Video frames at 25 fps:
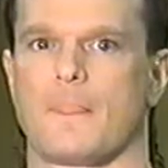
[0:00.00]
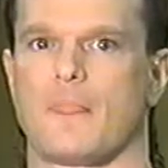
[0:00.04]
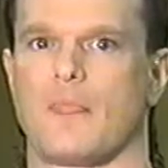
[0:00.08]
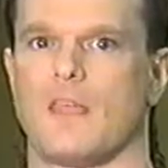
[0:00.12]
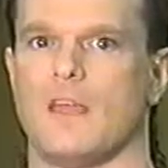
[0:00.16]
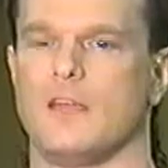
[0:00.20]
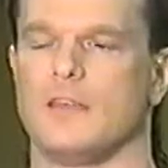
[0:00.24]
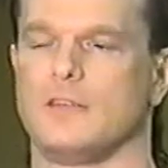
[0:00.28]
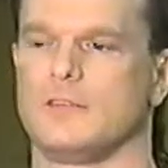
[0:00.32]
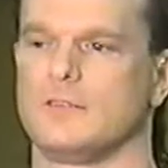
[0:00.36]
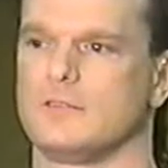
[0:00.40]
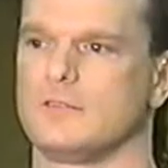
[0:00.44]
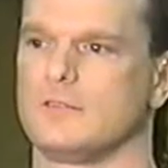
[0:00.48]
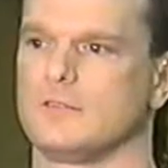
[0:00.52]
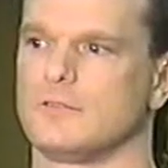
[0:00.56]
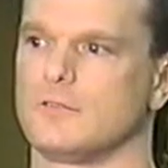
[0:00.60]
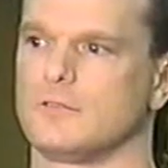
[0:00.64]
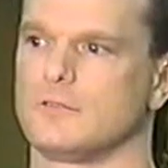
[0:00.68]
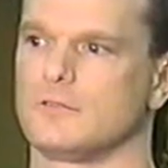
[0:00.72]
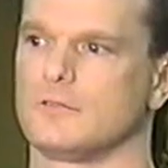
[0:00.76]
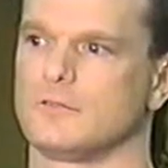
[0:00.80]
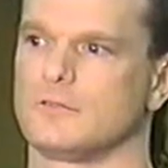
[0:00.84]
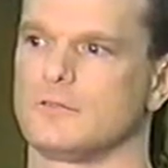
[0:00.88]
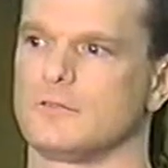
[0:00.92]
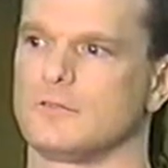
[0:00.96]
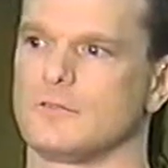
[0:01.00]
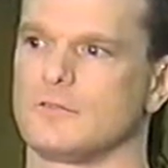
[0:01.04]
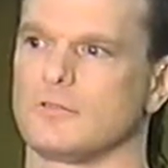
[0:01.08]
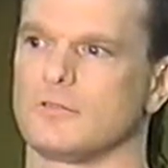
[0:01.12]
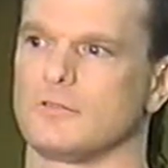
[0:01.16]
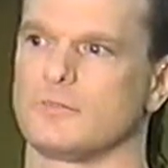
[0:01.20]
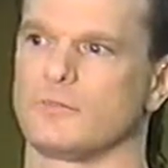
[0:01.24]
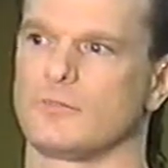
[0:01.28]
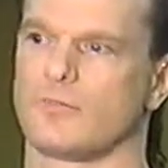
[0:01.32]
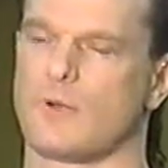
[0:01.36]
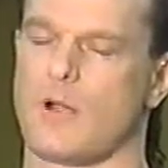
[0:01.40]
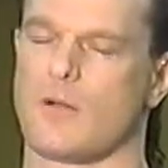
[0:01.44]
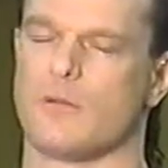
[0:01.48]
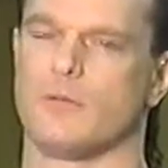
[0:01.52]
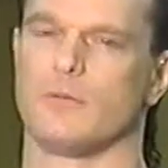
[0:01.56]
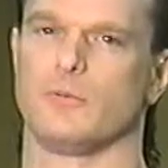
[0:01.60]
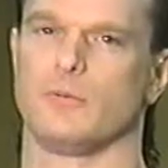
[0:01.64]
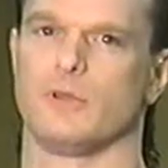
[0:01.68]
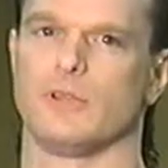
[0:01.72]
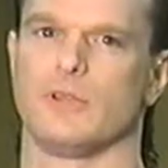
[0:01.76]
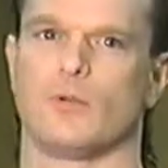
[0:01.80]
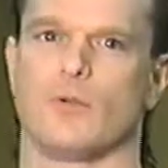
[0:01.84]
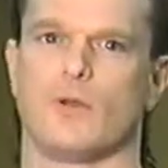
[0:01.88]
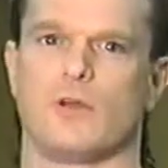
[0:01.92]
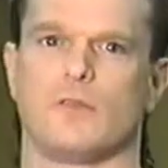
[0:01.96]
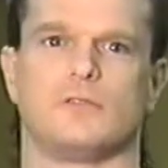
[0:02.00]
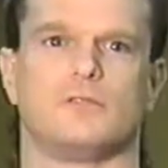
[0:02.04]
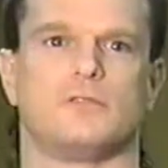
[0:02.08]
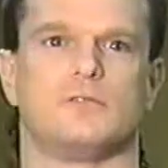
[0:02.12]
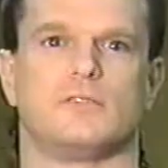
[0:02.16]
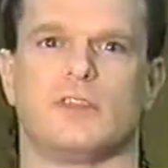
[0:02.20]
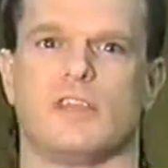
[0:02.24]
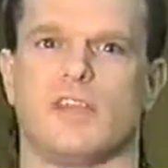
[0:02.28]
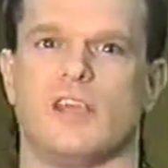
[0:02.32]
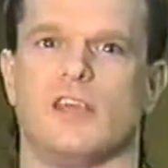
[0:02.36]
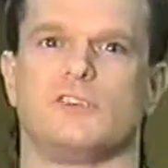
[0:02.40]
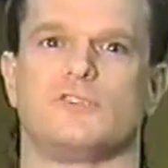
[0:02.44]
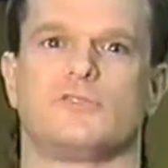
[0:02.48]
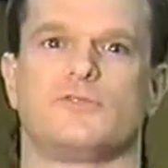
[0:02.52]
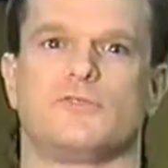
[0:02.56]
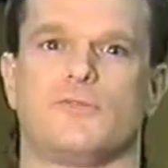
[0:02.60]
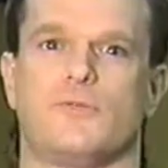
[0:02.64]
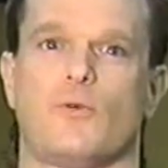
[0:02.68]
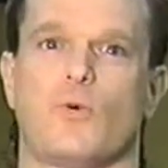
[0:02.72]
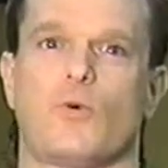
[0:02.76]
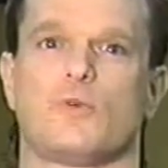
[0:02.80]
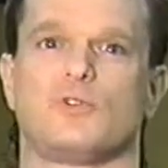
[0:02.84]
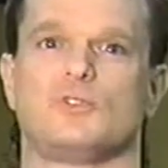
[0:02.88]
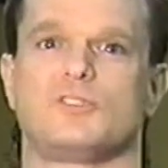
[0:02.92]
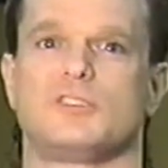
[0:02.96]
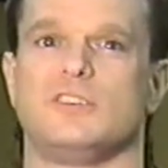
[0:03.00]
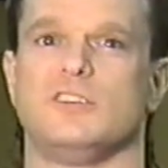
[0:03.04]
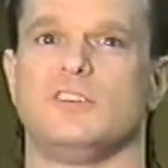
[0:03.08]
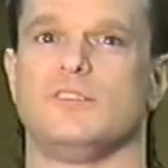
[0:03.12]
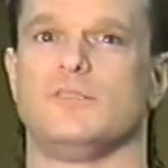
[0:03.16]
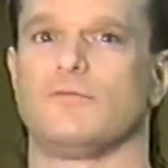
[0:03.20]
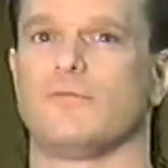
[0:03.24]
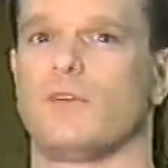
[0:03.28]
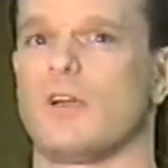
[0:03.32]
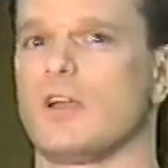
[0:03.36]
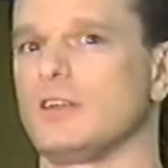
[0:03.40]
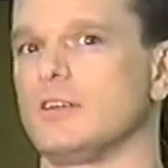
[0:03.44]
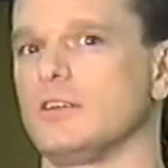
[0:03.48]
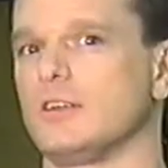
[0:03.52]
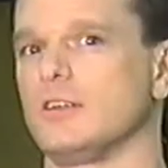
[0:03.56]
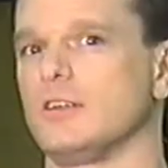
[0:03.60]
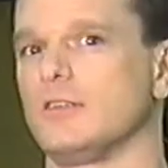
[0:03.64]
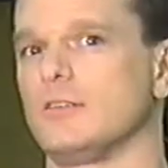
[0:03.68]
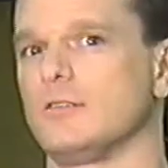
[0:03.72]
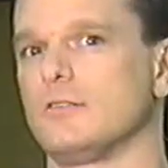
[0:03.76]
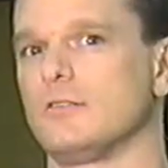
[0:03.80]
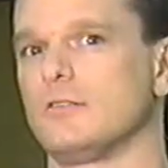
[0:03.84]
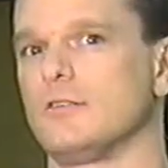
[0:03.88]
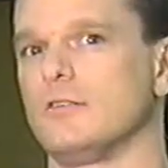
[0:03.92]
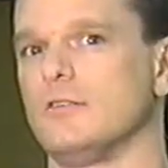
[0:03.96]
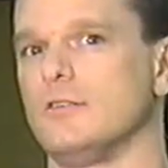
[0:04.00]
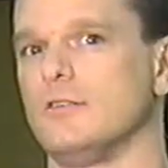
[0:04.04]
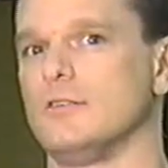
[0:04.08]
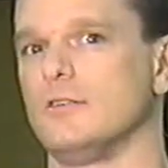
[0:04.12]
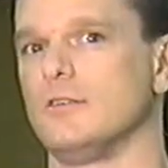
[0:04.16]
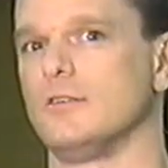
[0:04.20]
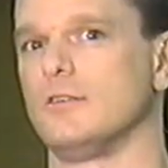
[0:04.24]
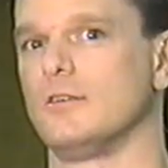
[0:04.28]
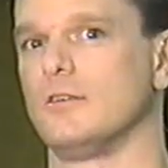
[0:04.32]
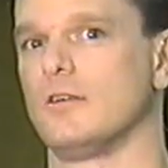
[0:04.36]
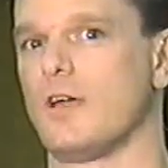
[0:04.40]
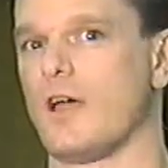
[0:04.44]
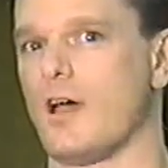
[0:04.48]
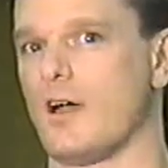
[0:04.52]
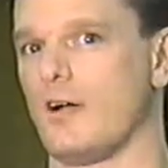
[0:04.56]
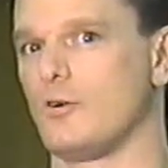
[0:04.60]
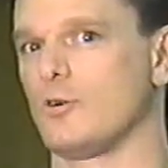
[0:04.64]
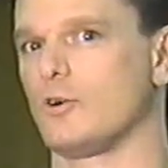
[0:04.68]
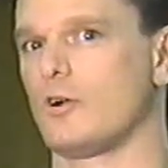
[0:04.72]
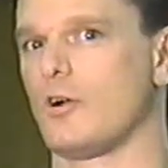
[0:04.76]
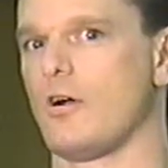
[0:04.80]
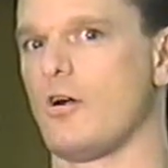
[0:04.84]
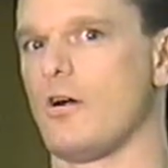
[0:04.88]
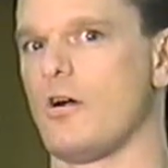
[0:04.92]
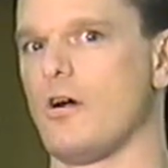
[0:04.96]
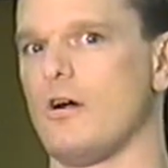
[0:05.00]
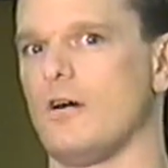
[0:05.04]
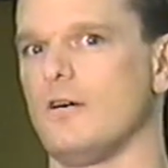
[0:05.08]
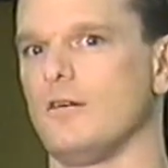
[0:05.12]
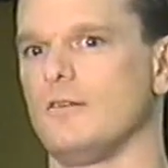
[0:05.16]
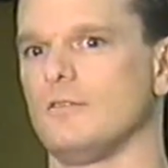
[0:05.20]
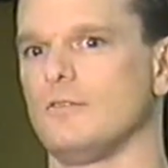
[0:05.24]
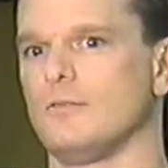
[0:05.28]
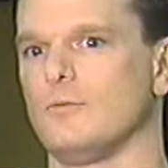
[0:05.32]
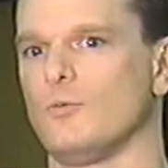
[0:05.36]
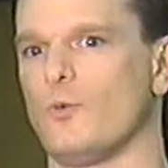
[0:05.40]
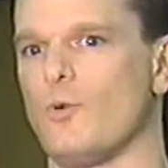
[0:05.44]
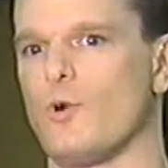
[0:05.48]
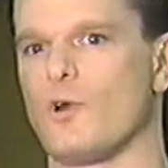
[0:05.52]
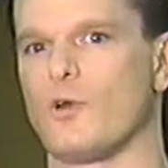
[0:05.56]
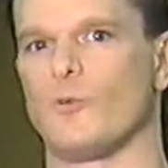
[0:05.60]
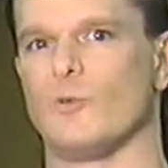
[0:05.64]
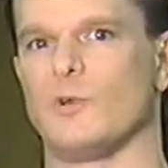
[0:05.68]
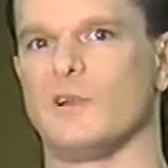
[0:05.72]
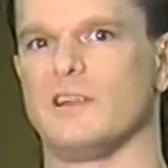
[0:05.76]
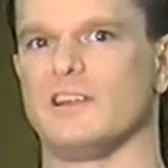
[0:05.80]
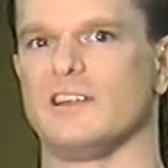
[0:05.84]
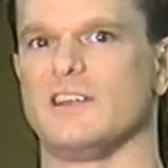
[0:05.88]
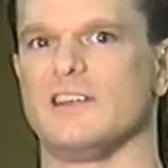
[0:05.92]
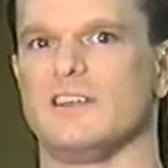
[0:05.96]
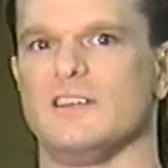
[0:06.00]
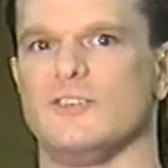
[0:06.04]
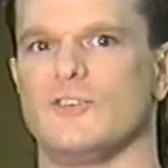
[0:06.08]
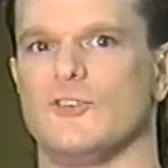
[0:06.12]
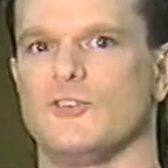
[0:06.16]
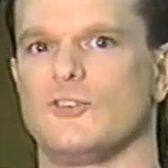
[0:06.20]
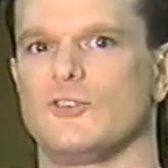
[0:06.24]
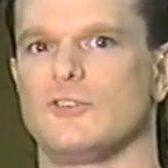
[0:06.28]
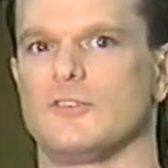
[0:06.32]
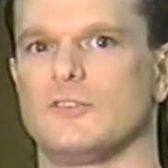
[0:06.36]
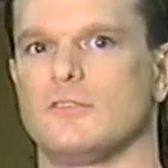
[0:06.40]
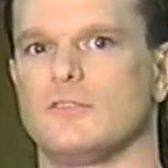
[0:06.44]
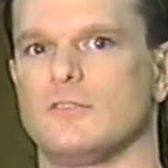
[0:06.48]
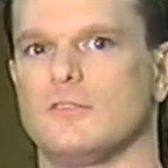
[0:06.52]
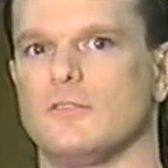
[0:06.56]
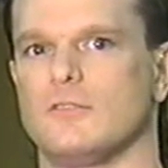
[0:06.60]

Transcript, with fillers: Then, probably around the age of 14, finding alcohol. What a release.